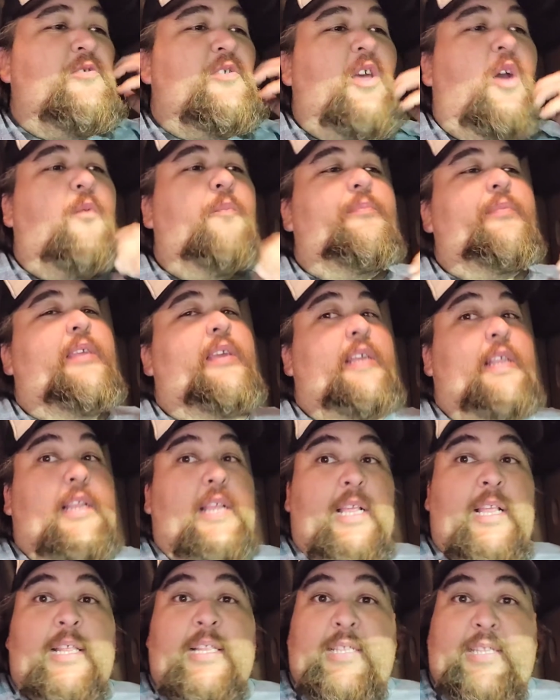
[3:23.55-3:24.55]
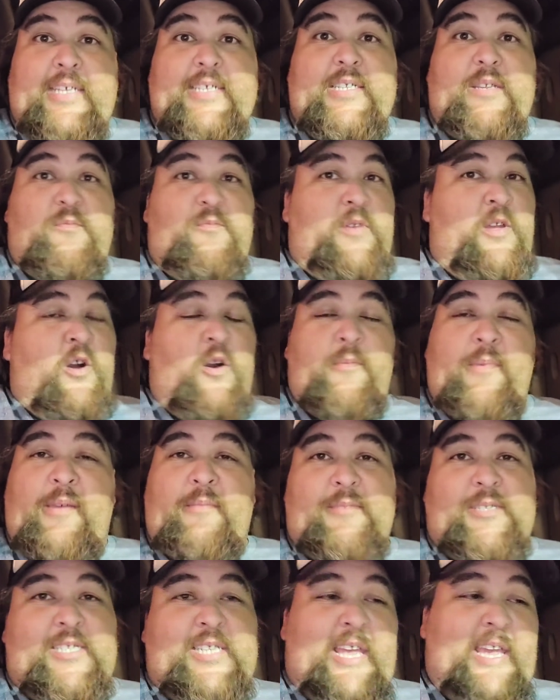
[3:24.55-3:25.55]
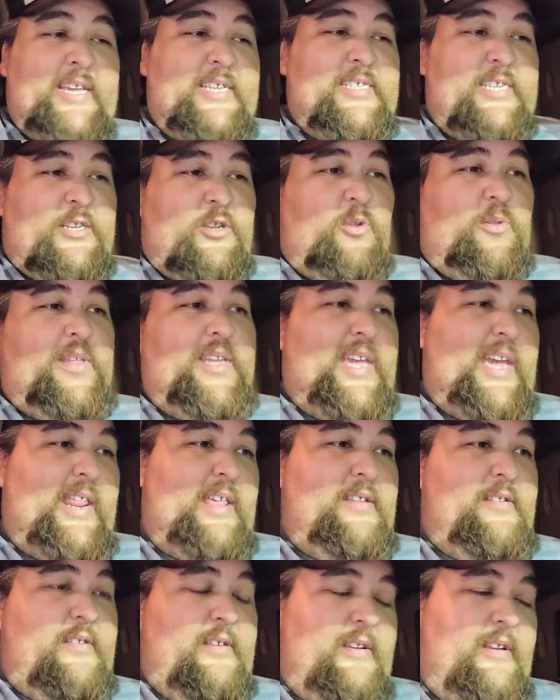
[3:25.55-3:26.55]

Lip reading: So listen, we all make mistakes. I totally get it.